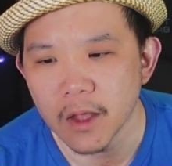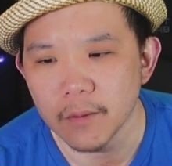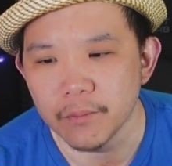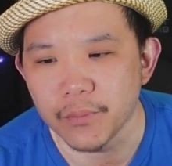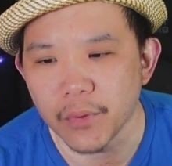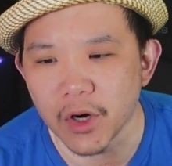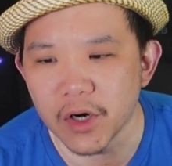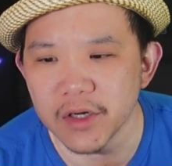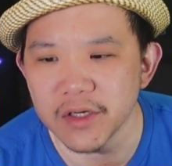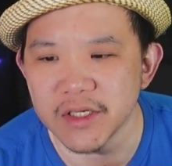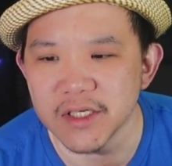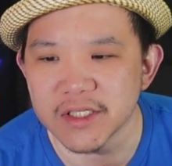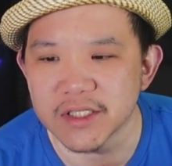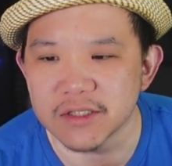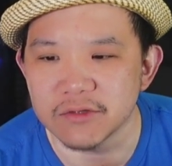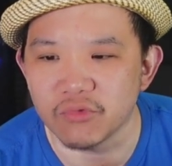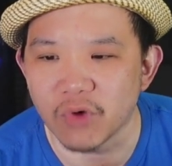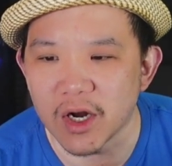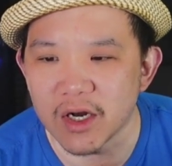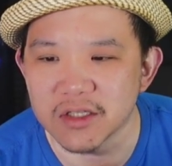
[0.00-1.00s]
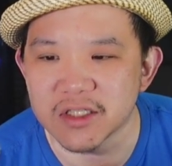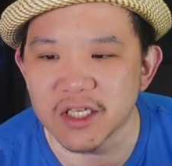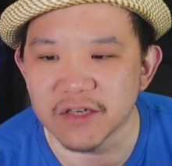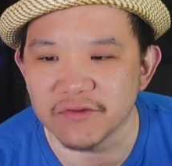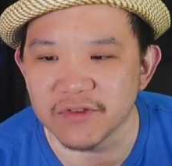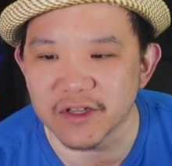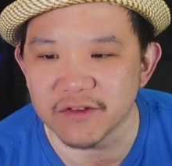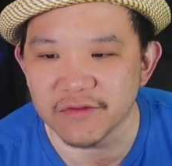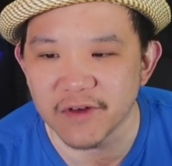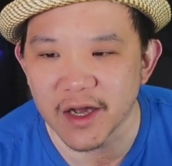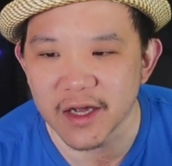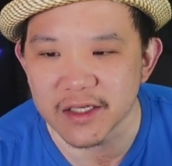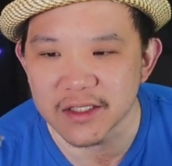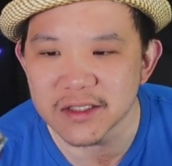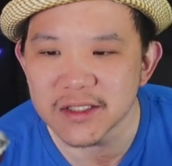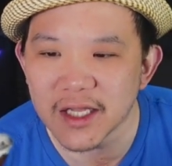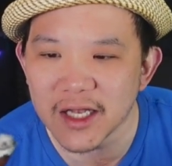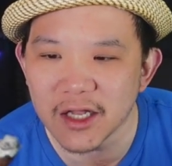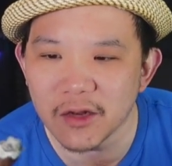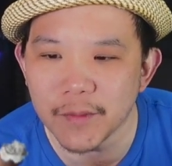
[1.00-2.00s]
Burn is relatively fine.
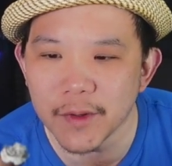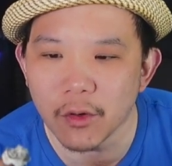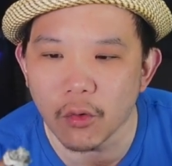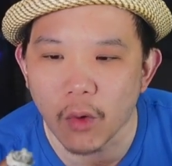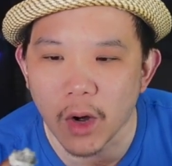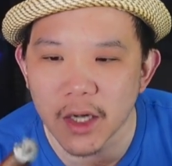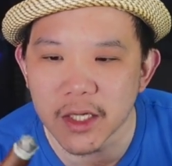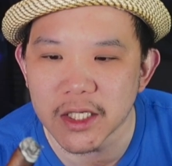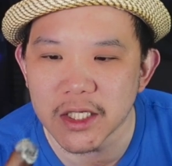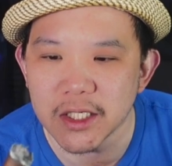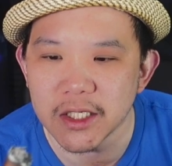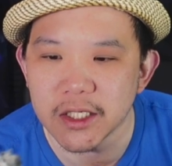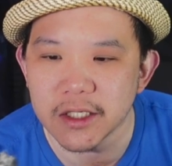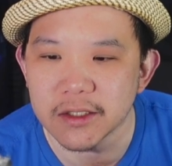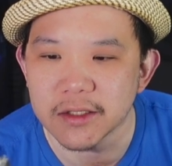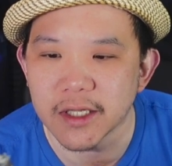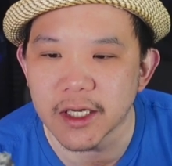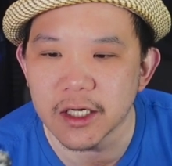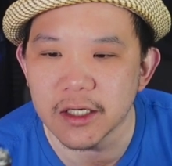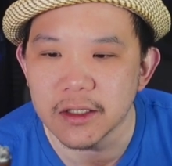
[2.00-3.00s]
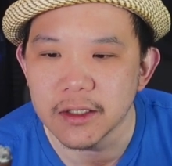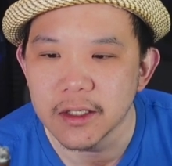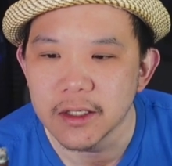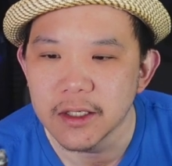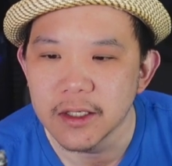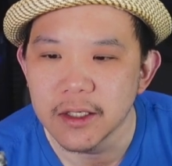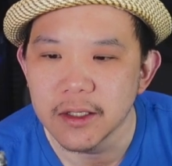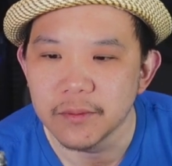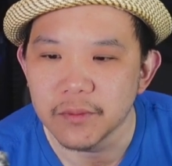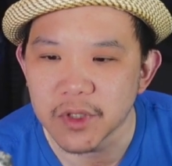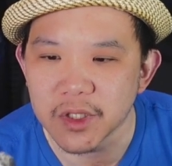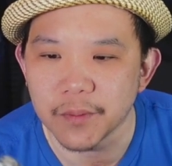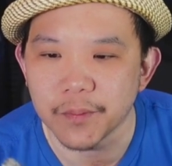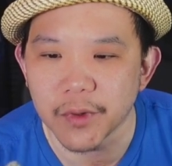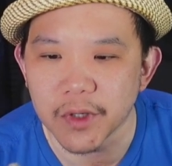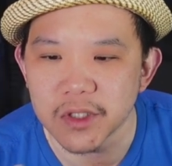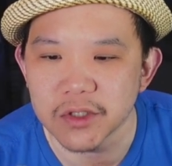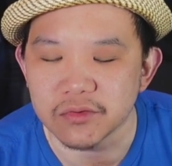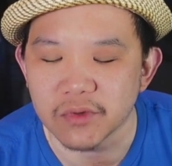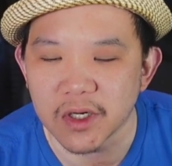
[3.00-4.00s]
It's a little bit wonky here and there, but the
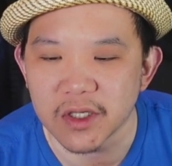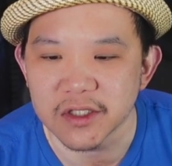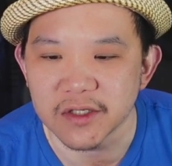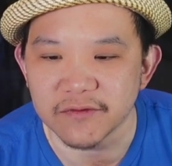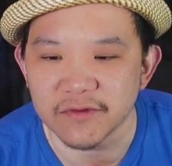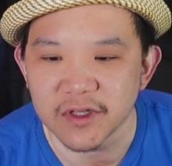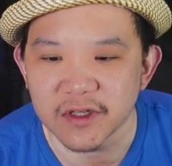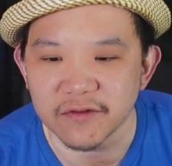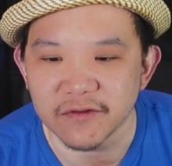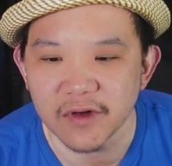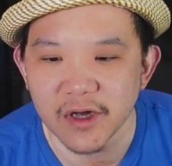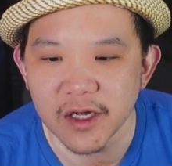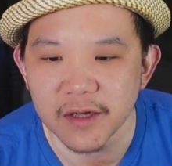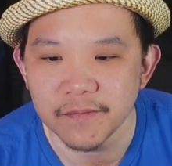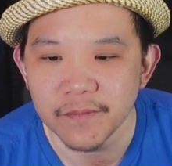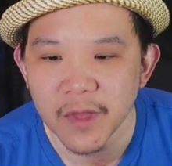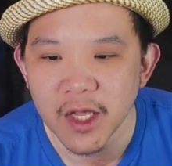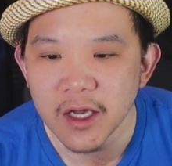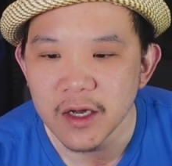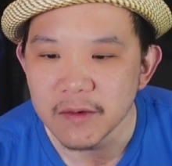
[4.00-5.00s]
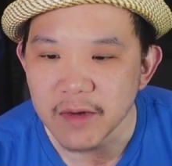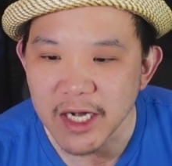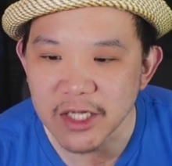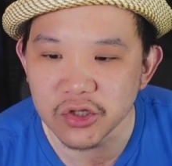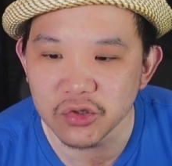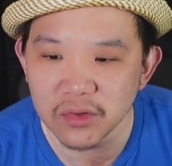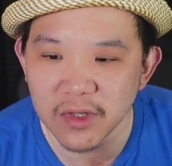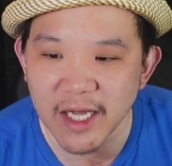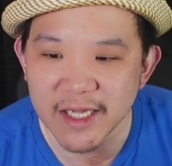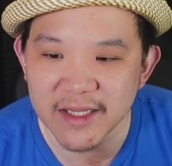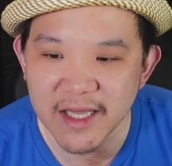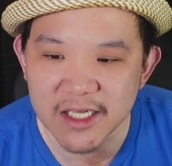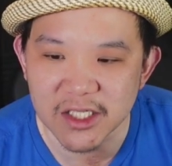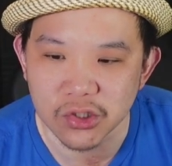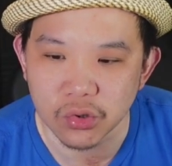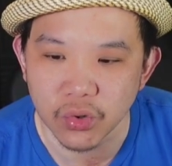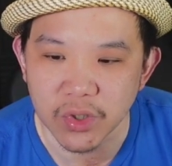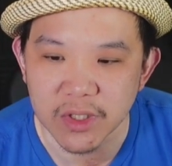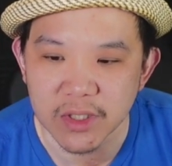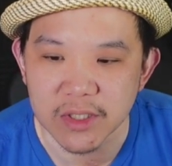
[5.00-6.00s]
burn is relatively fine. But I do like that
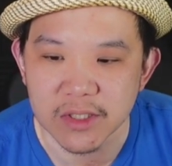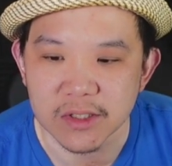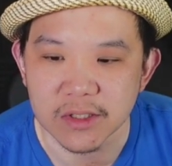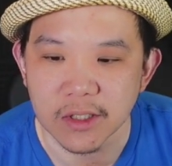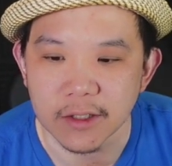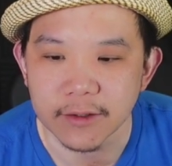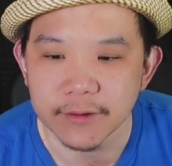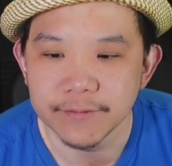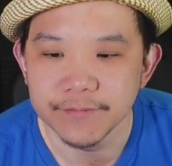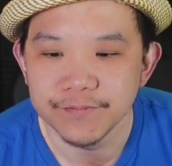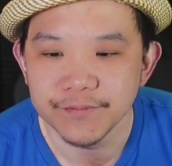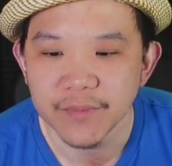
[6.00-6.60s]
sweetness though.